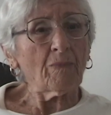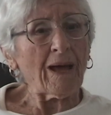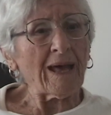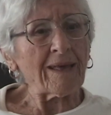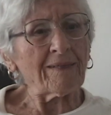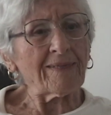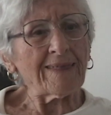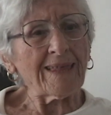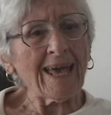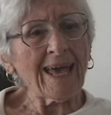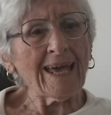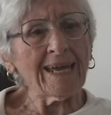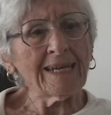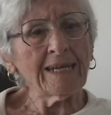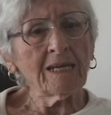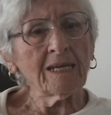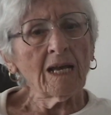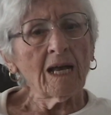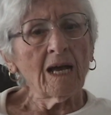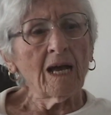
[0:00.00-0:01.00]
by
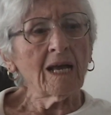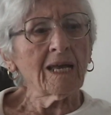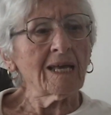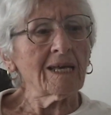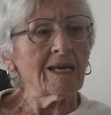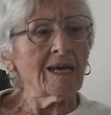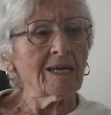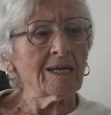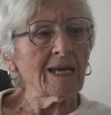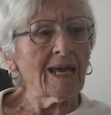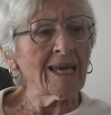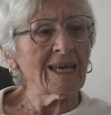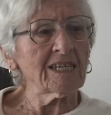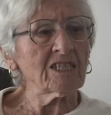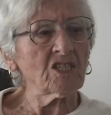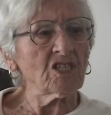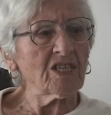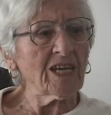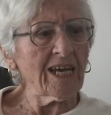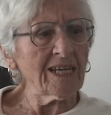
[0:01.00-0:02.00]
then,
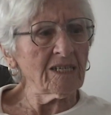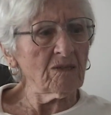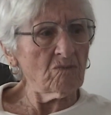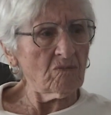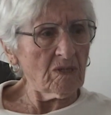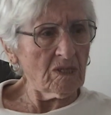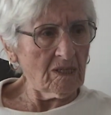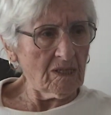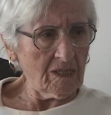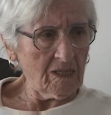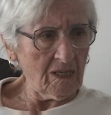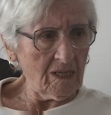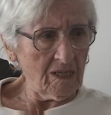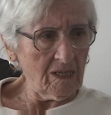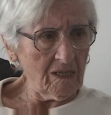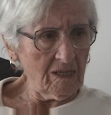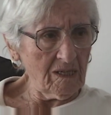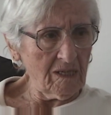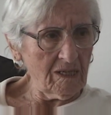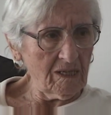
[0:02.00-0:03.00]
Aunt Jetta was
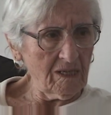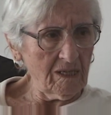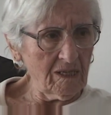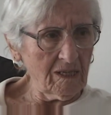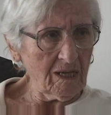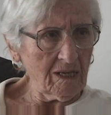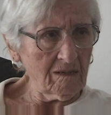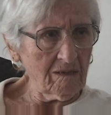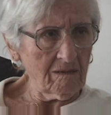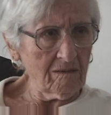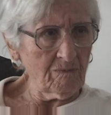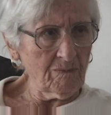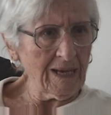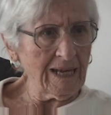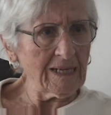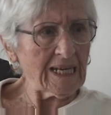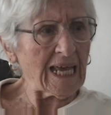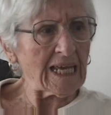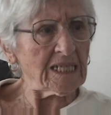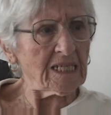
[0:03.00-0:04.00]

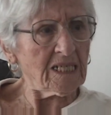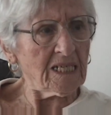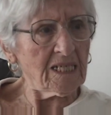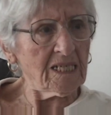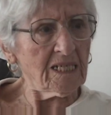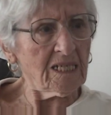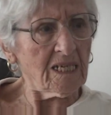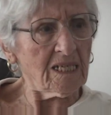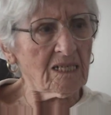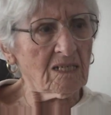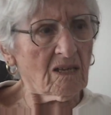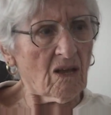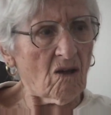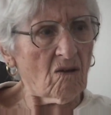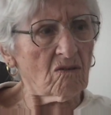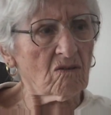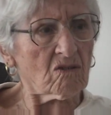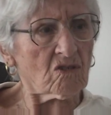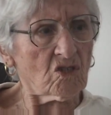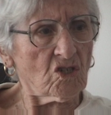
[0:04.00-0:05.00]
about 18 years
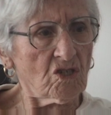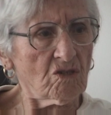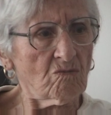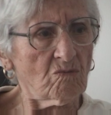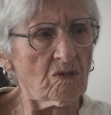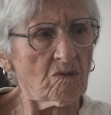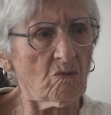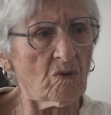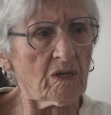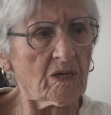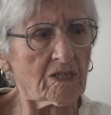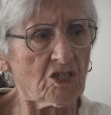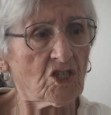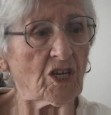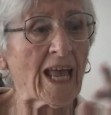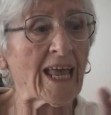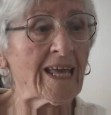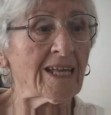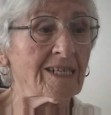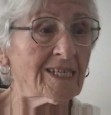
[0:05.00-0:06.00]
old. She was
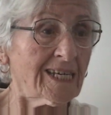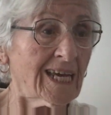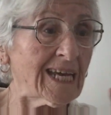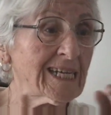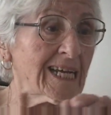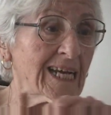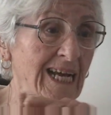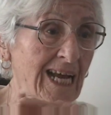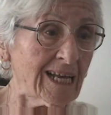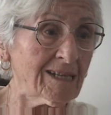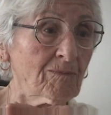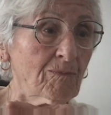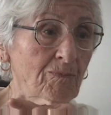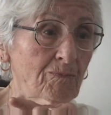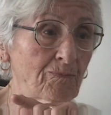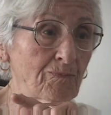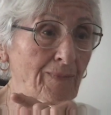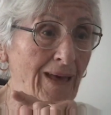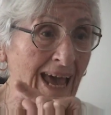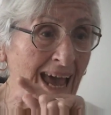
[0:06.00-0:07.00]
working. Aunt Jetta got
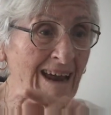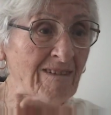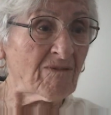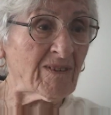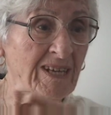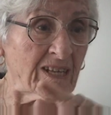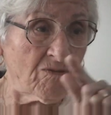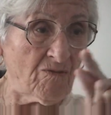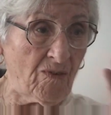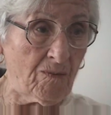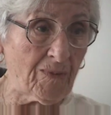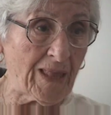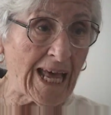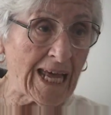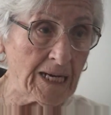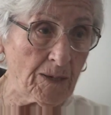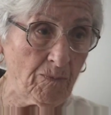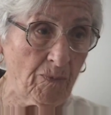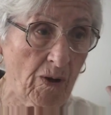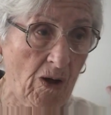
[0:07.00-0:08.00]
married from
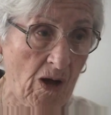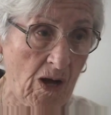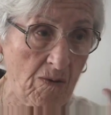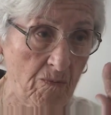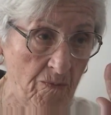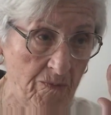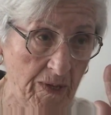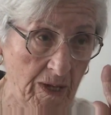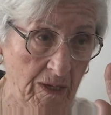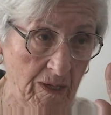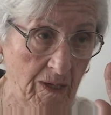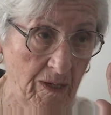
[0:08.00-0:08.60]
that apartment.